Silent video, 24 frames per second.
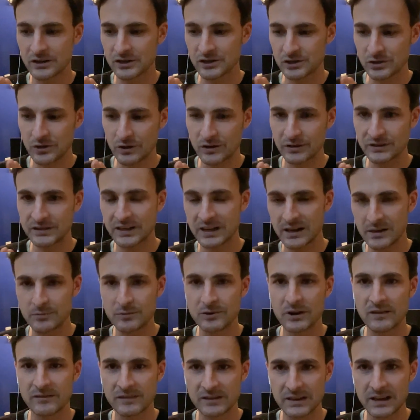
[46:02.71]
short tail
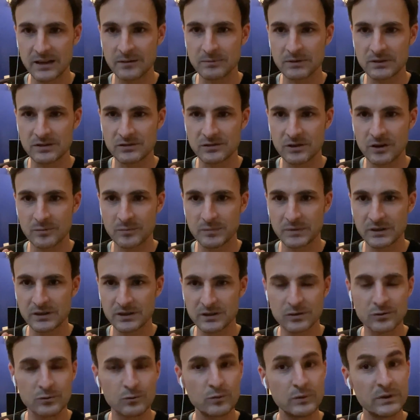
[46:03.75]
private label assortment,
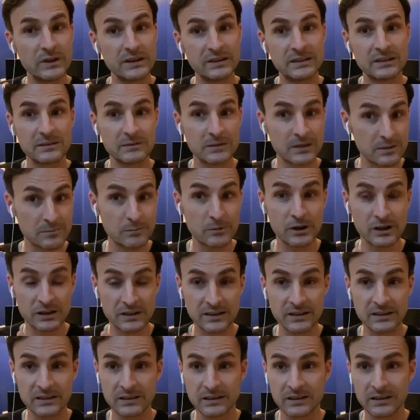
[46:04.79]
we
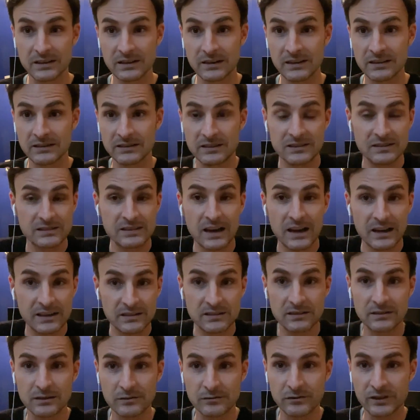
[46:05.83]
deliberately decide
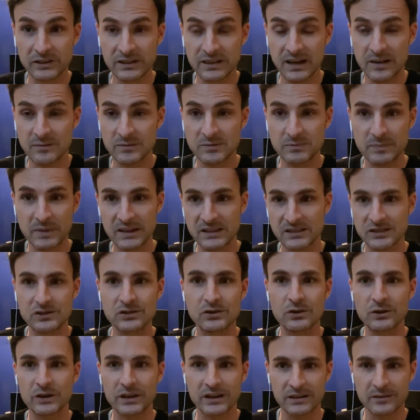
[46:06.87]
delivery times by
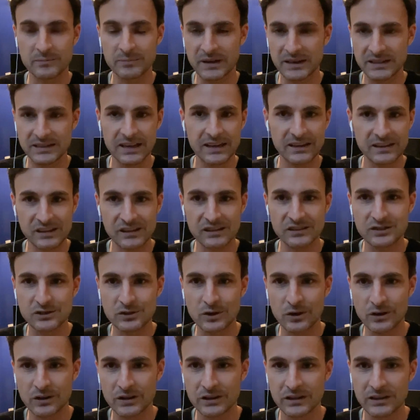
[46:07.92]
stocking, by taking
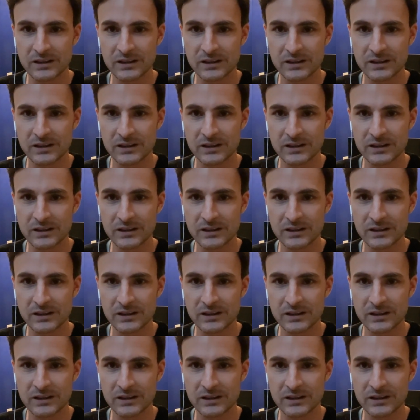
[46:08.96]
stock.